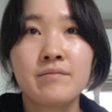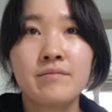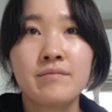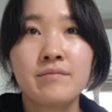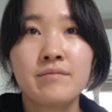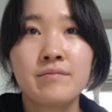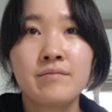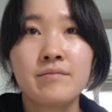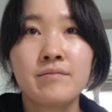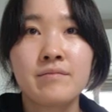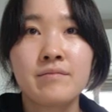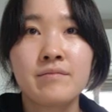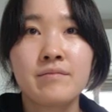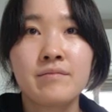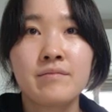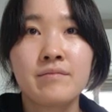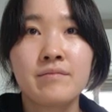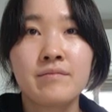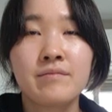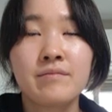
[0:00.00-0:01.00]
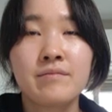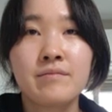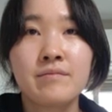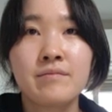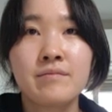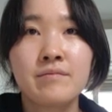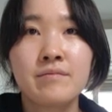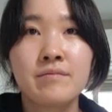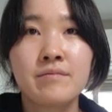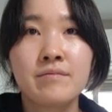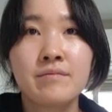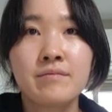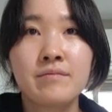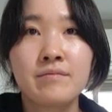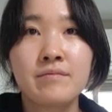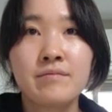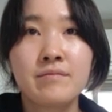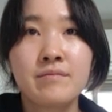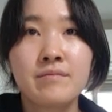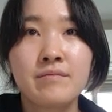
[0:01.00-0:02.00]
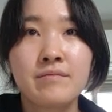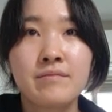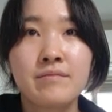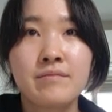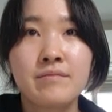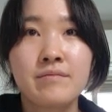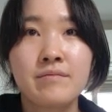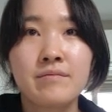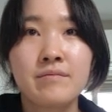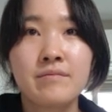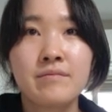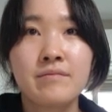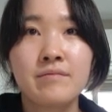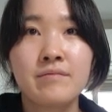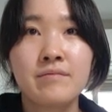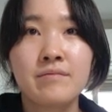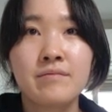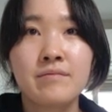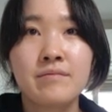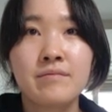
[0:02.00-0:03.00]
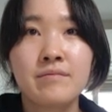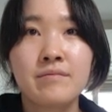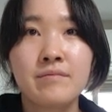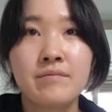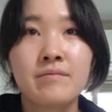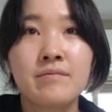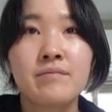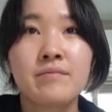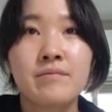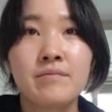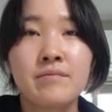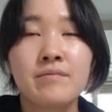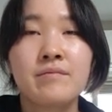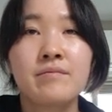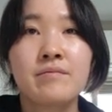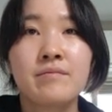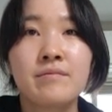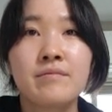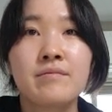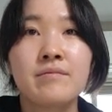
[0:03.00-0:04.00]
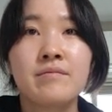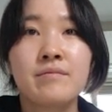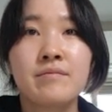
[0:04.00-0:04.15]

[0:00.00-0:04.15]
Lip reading: No words are spoken by the person on screen.